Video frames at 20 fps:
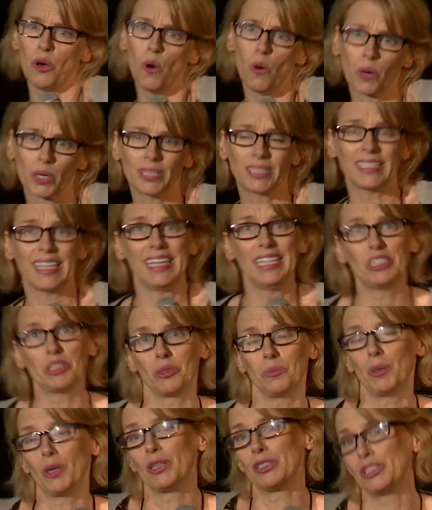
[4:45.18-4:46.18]
horse
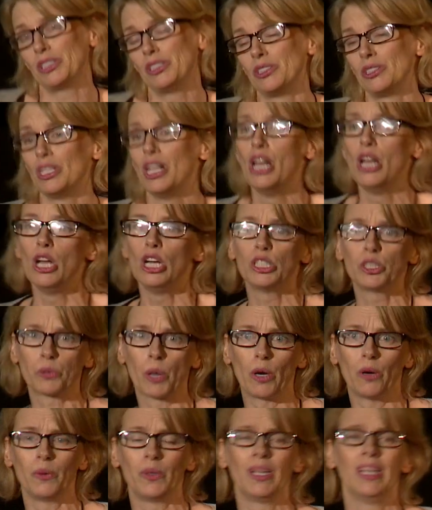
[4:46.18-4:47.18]
interpersonal
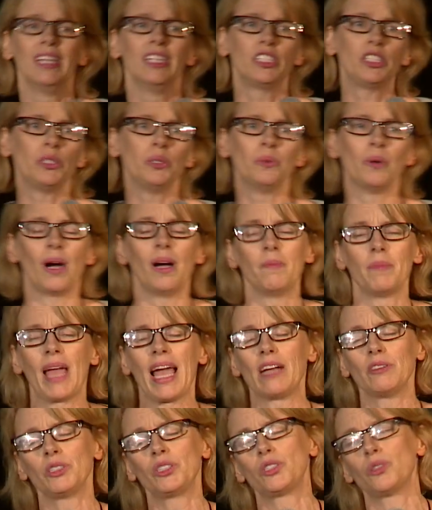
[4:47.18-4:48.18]
drone to
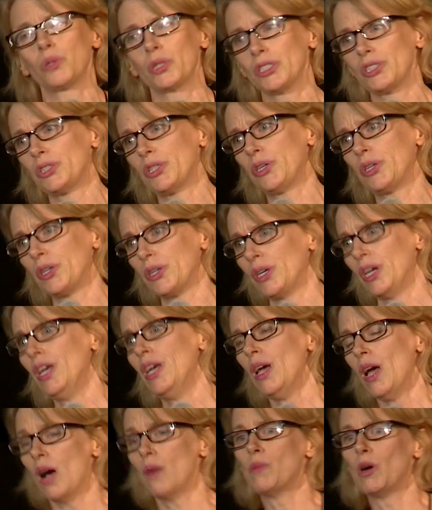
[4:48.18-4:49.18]
outsource her
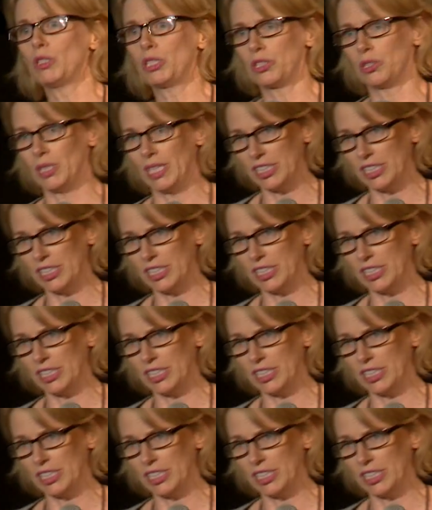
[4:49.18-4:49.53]
emotional